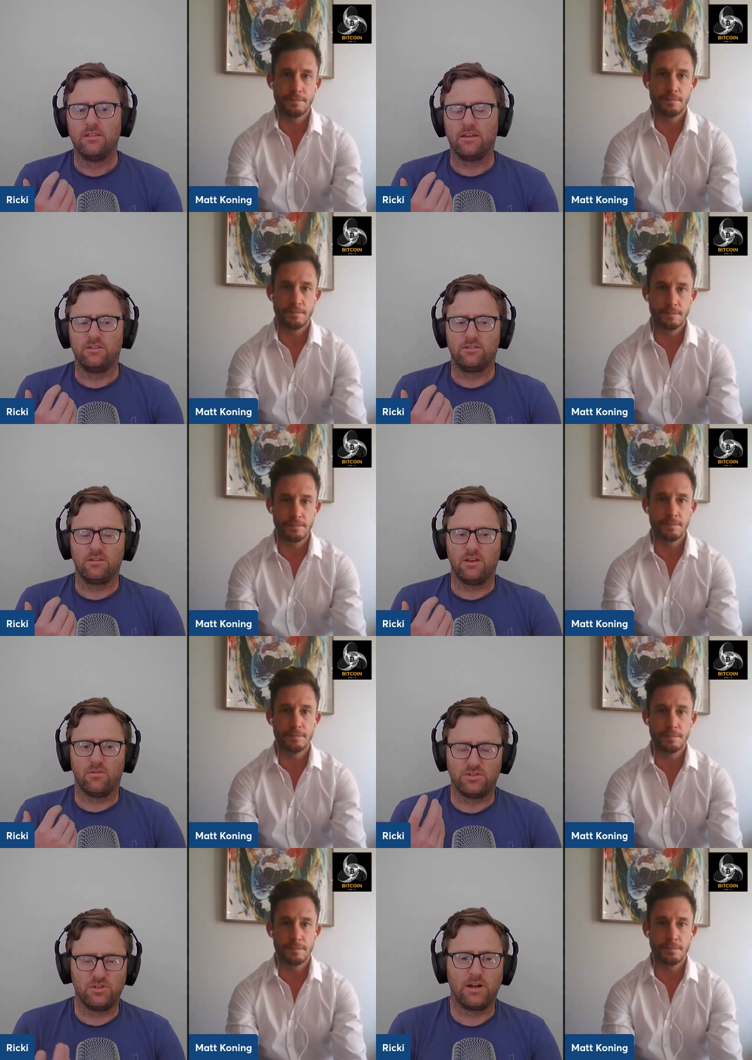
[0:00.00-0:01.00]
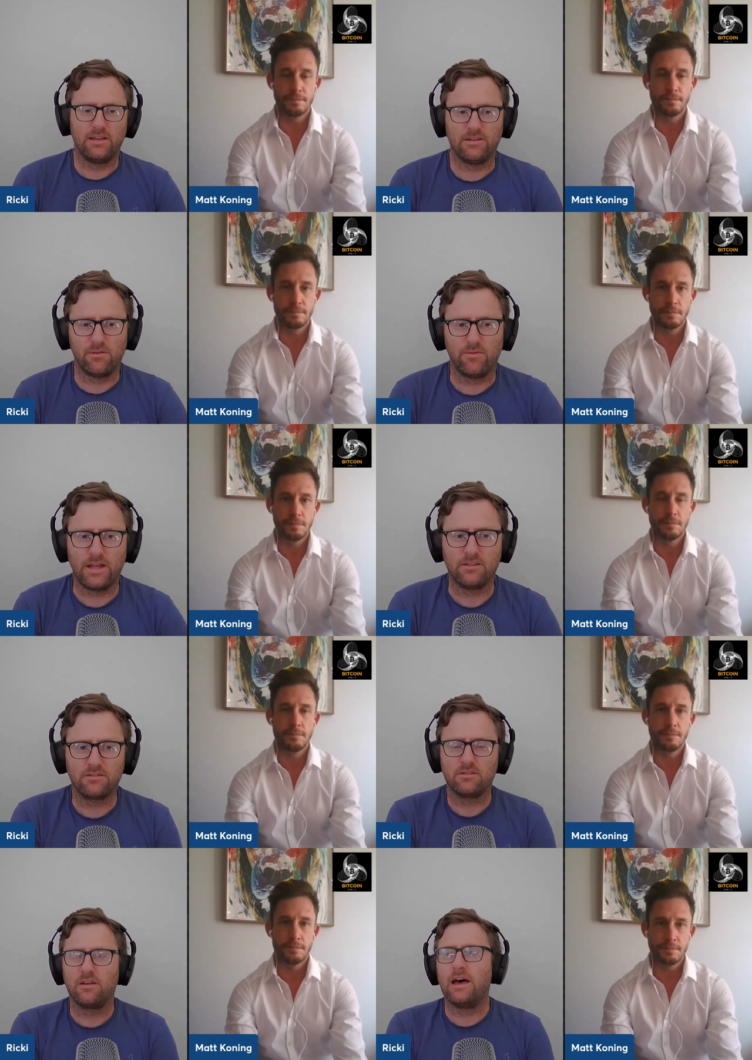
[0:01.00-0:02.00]
Speaker 1: there's obviously you guys have
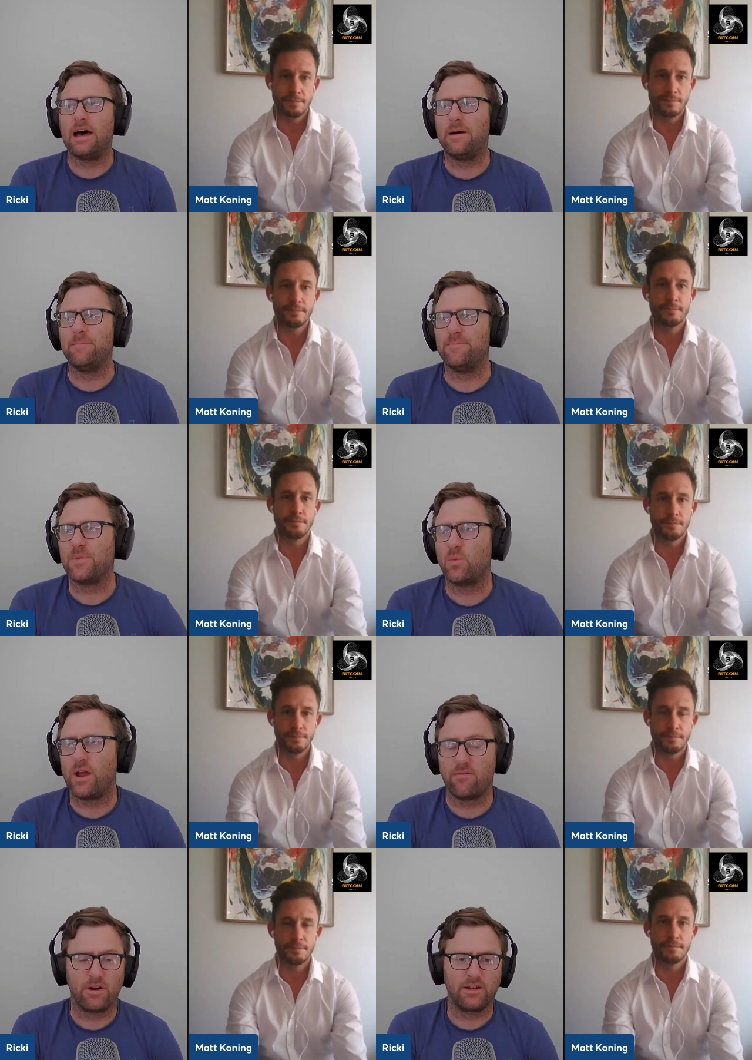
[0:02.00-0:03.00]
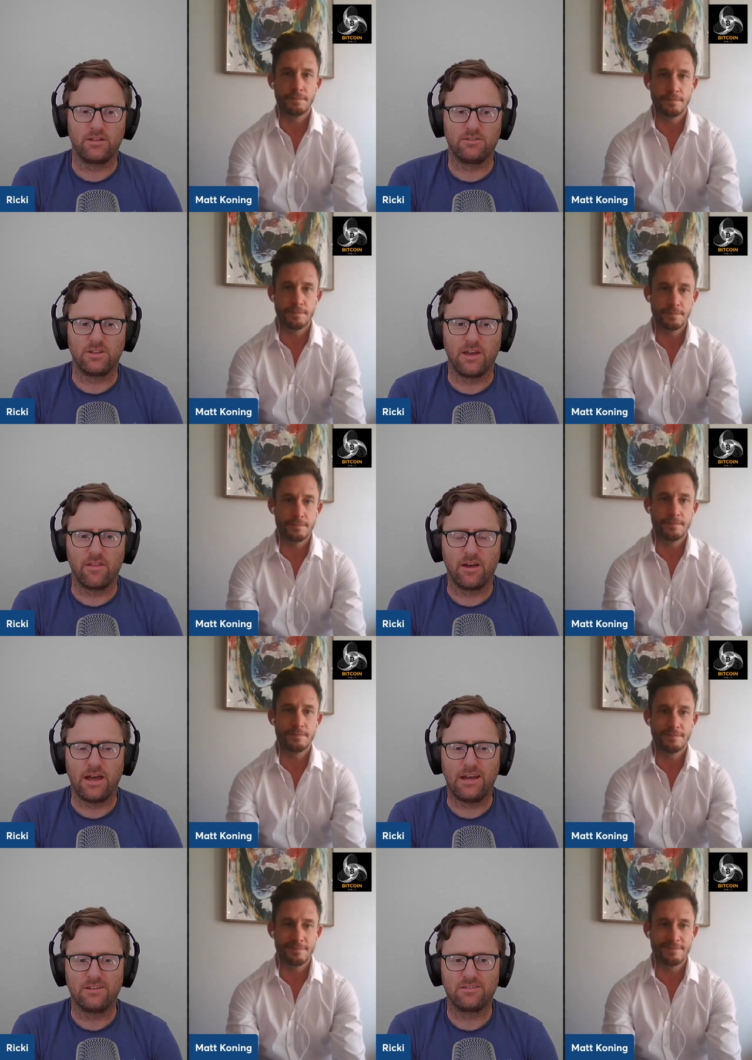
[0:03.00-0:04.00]
events um, where everyone gets together
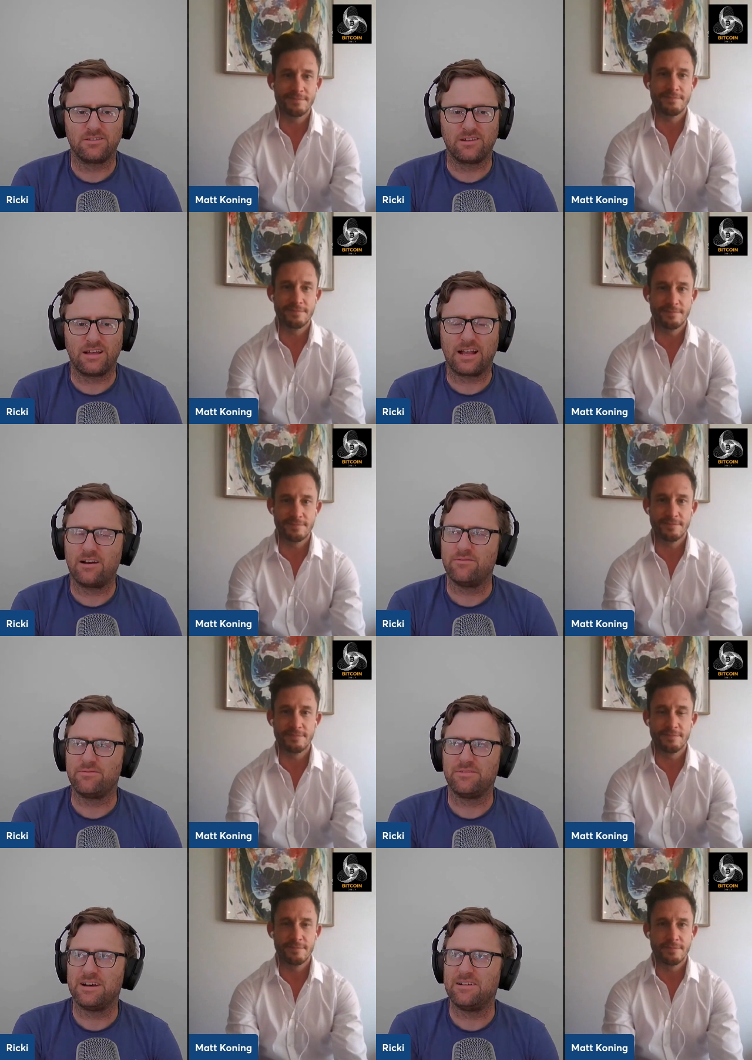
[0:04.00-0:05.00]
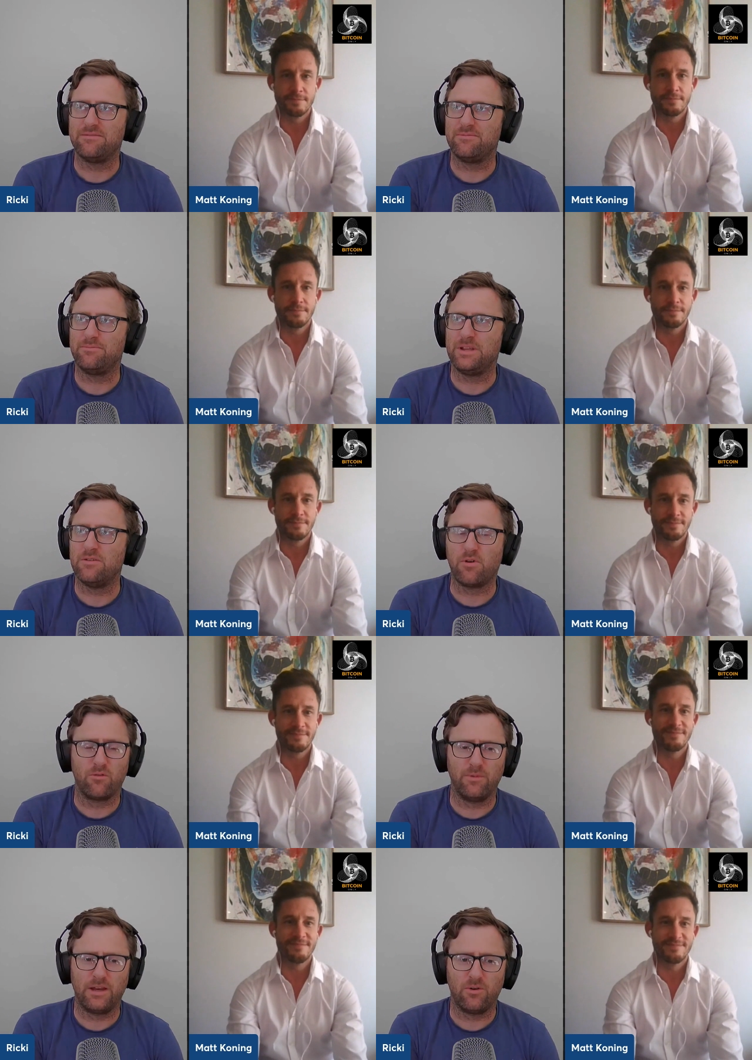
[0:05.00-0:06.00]
and it's like i've i've been
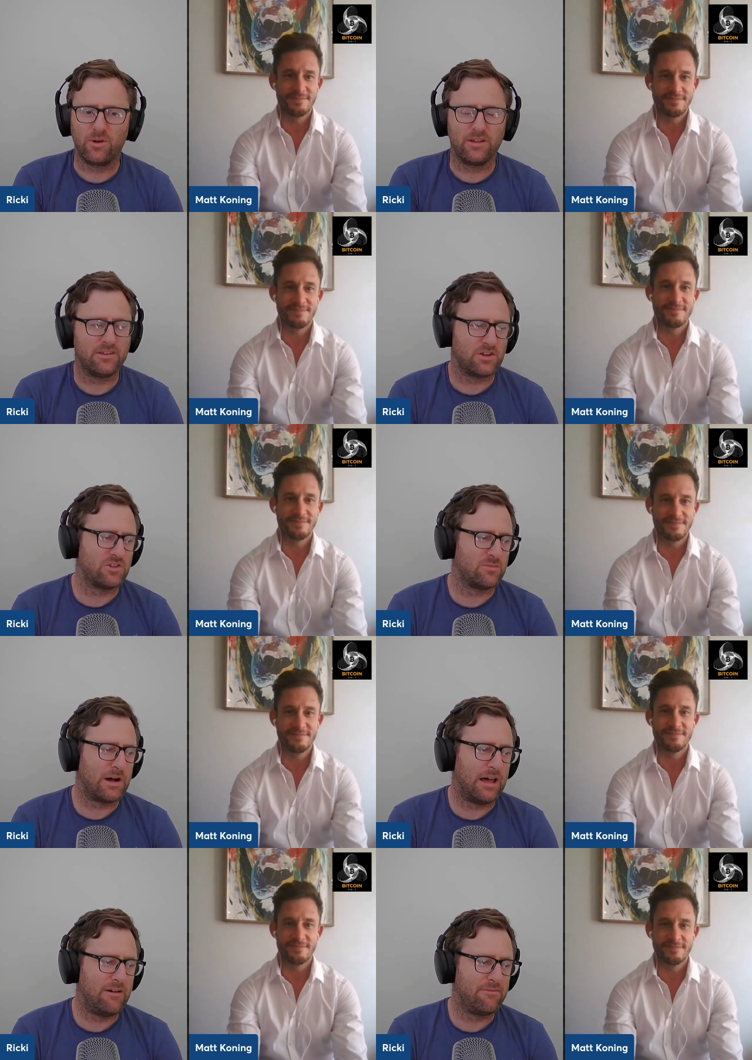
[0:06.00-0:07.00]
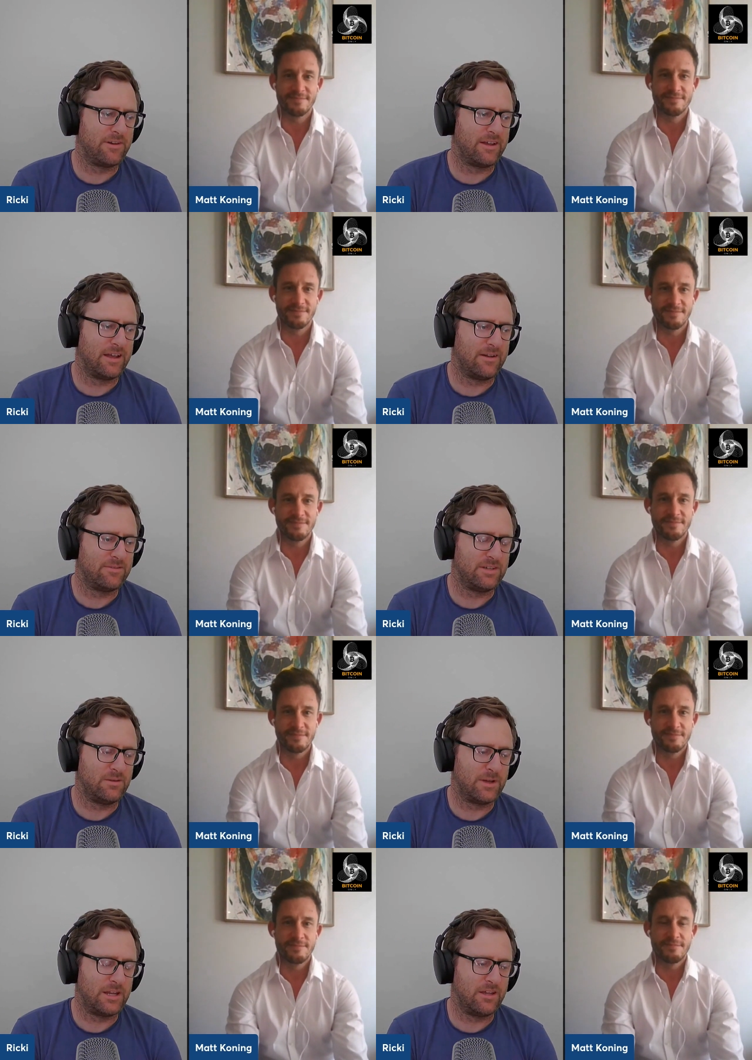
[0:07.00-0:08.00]
involved in many organizations in my life and, and i've
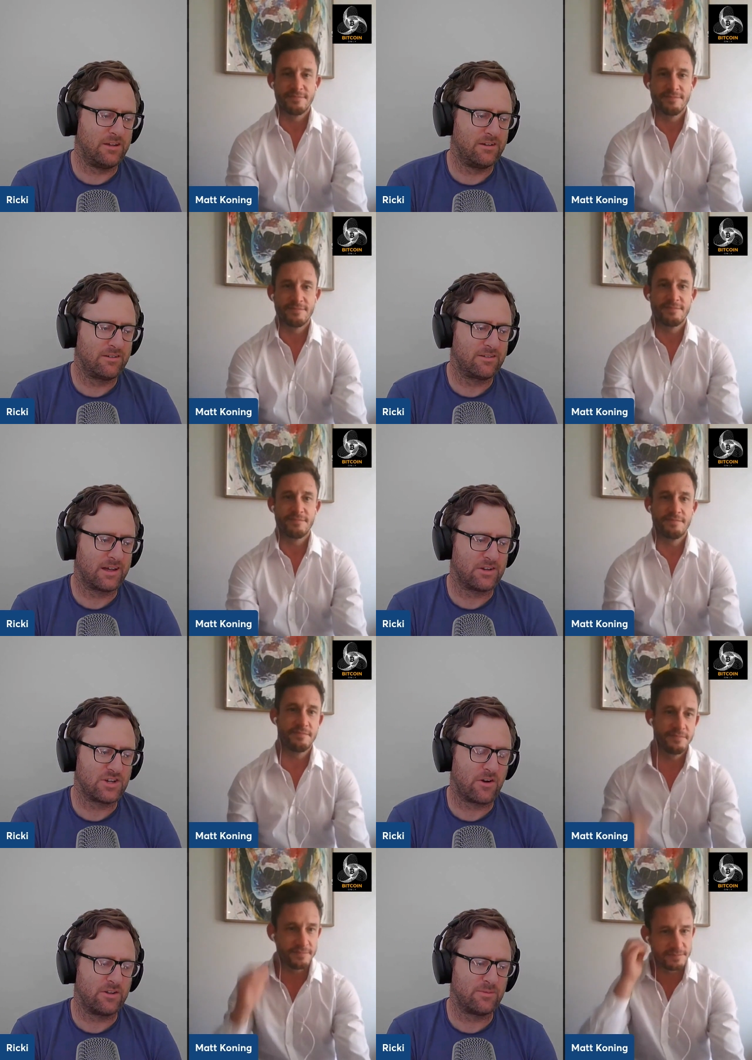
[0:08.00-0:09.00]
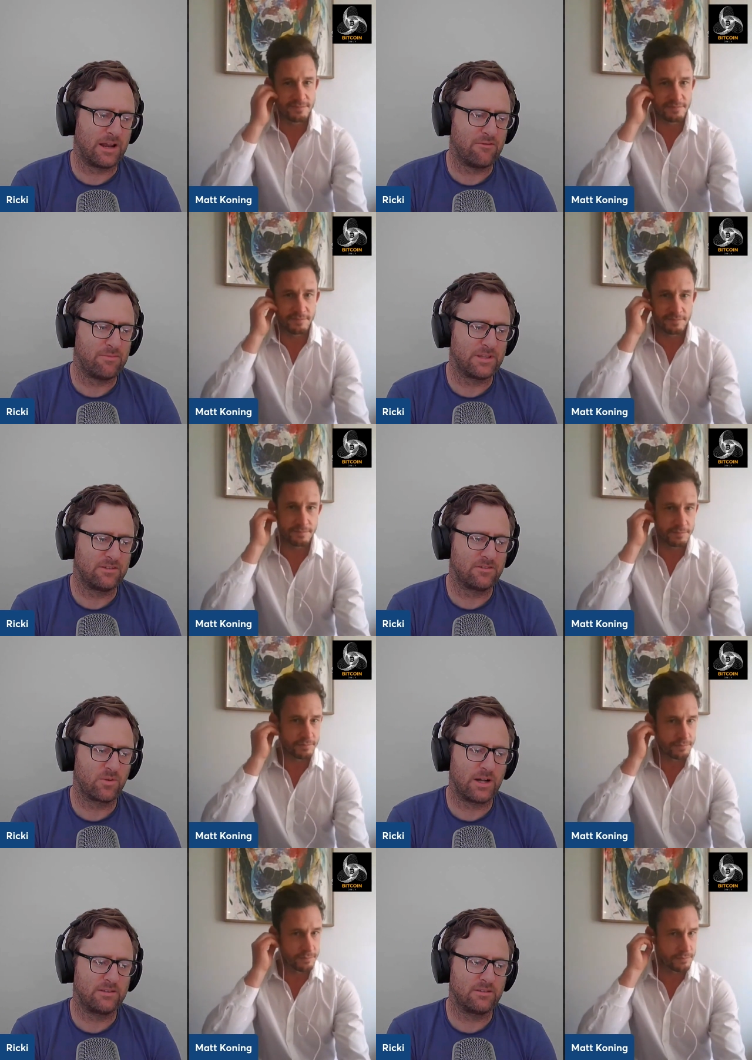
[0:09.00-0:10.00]
seen many kind of charities in my life but this is
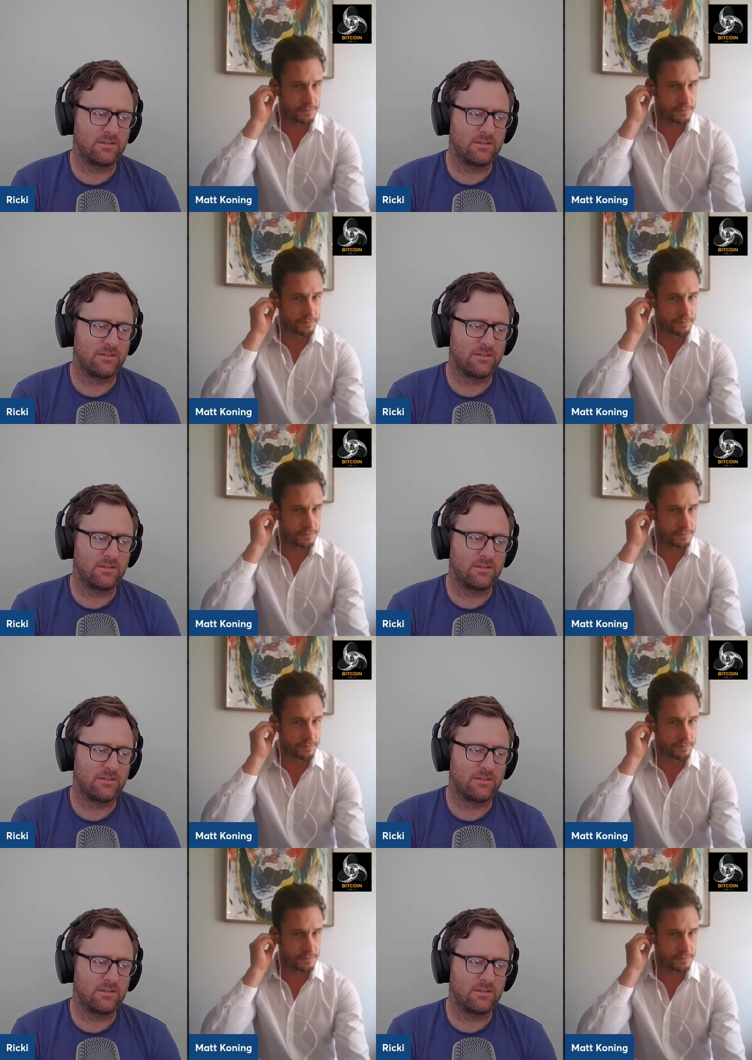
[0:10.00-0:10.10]
quite